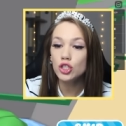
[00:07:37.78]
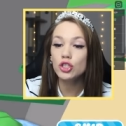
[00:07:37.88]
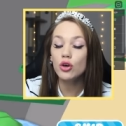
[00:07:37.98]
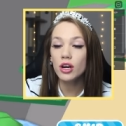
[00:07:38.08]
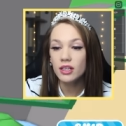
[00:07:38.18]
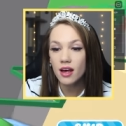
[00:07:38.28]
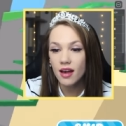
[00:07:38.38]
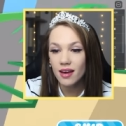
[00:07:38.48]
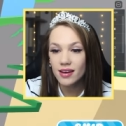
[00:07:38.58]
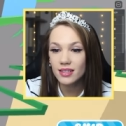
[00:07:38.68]

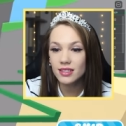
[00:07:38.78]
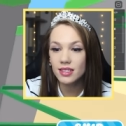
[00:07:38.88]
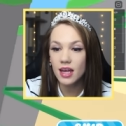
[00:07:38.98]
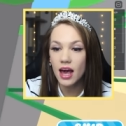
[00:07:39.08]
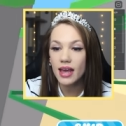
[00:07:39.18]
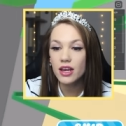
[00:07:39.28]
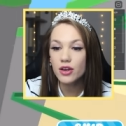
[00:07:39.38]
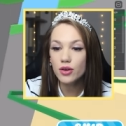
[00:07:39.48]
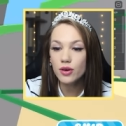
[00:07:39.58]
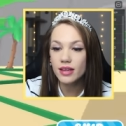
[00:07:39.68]
shortcuts! I
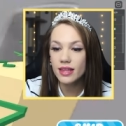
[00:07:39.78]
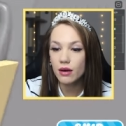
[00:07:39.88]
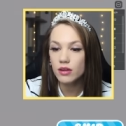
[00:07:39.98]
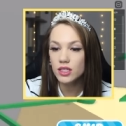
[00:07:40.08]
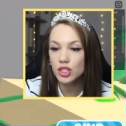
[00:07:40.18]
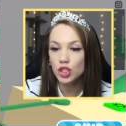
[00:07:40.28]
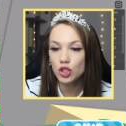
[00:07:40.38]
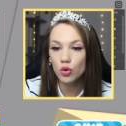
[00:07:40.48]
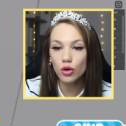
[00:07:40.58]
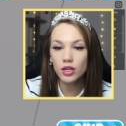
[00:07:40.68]
knew it. That was a
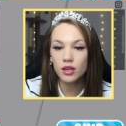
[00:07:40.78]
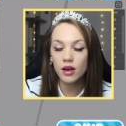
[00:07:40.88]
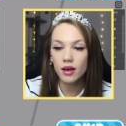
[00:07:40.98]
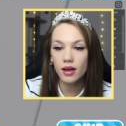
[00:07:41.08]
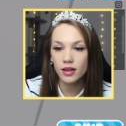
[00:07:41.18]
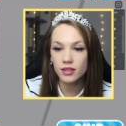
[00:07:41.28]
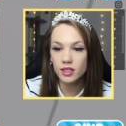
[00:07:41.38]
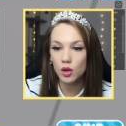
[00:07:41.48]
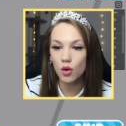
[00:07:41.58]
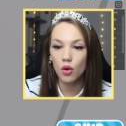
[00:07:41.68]

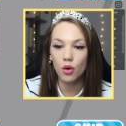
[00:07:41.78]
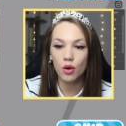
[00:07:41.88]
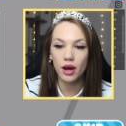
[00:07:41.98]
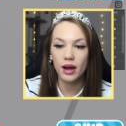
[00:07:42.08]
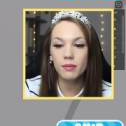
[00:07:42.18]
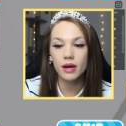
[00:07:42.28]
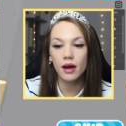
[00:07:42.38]
shortcut. Oh, I'm